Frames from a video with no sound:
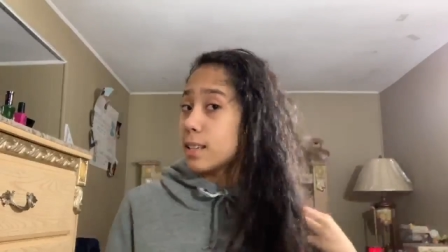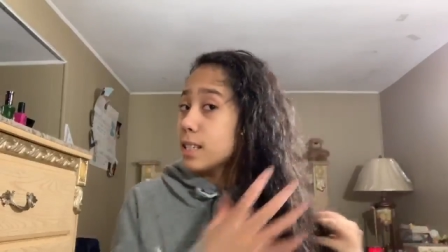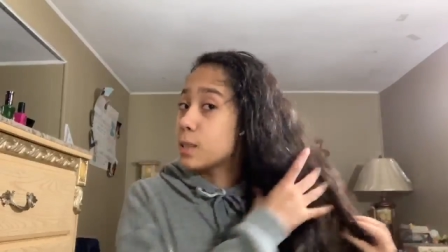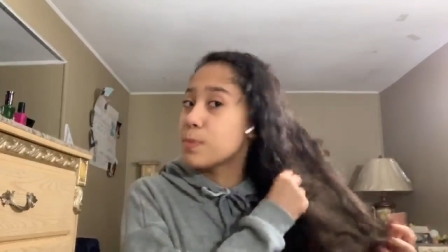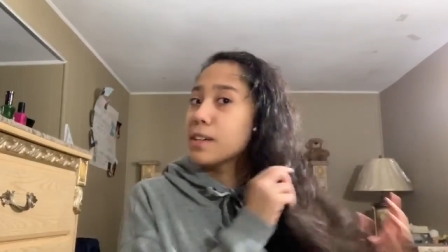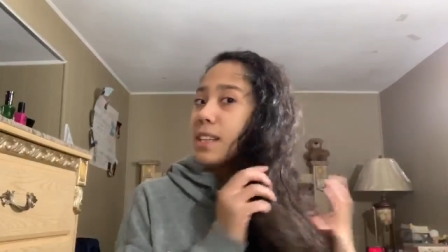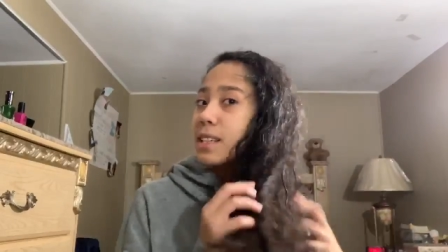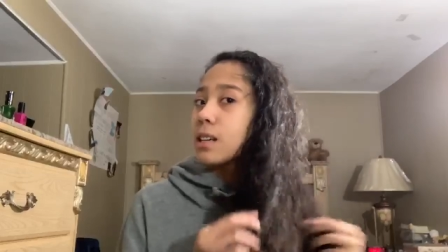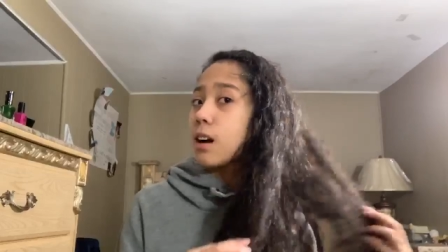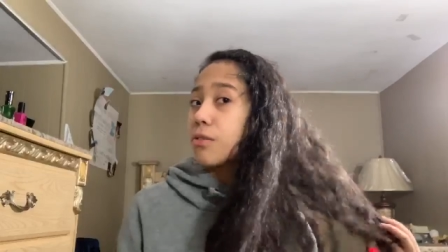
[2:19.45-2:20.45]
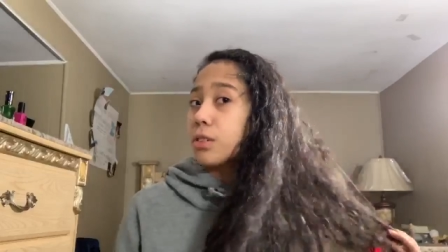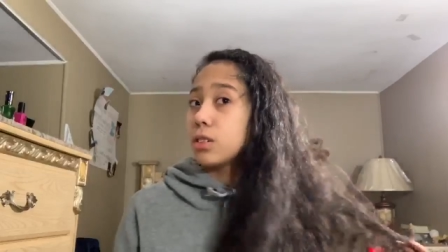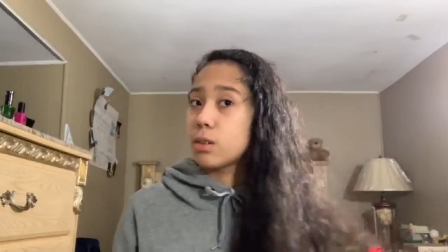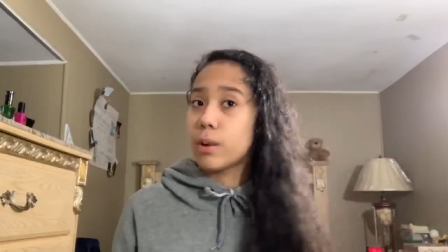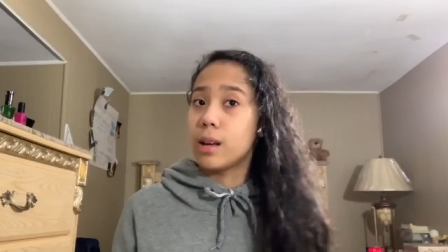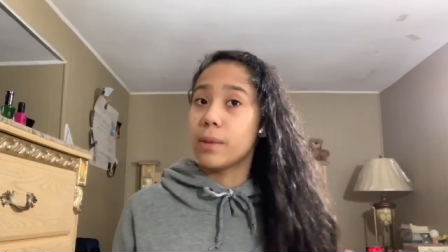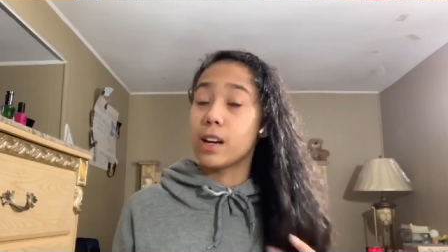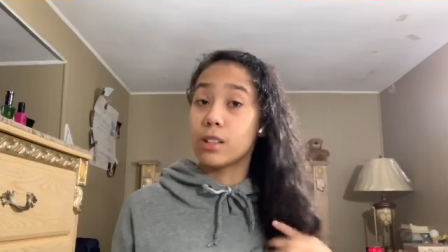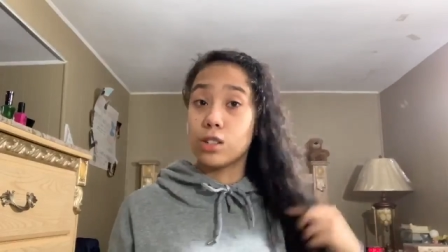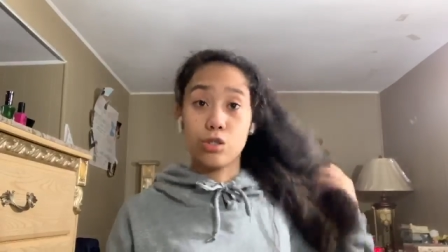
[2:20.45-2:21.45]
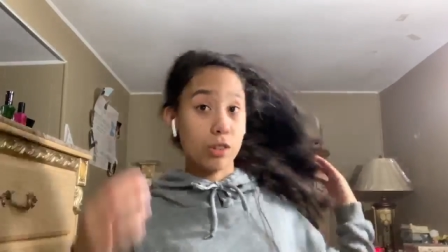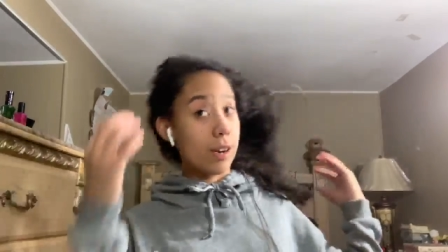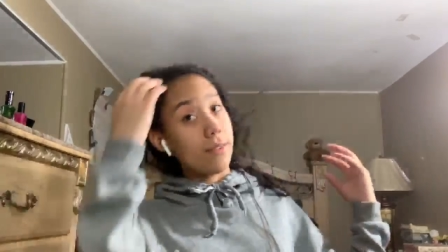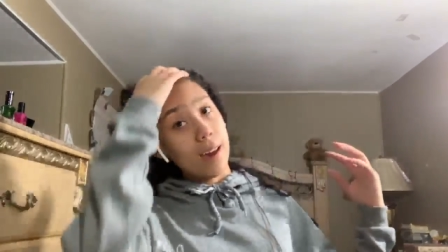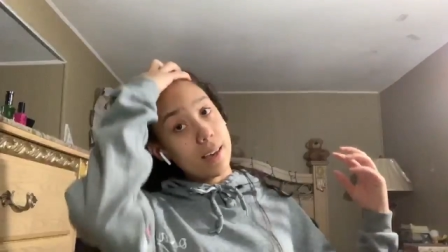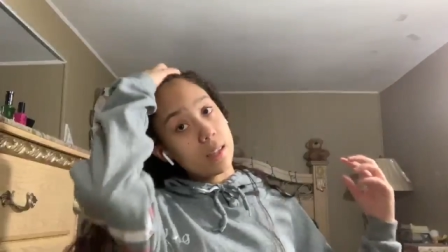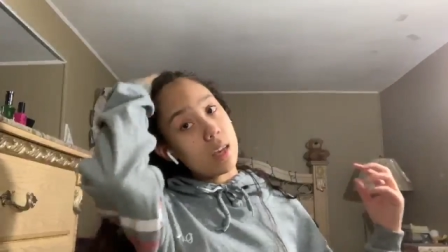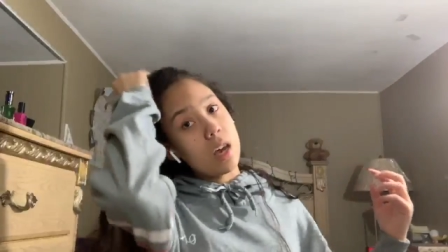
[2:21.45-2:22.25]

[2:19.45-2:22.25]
it's been in the towel for a little while. My hair does dry fast.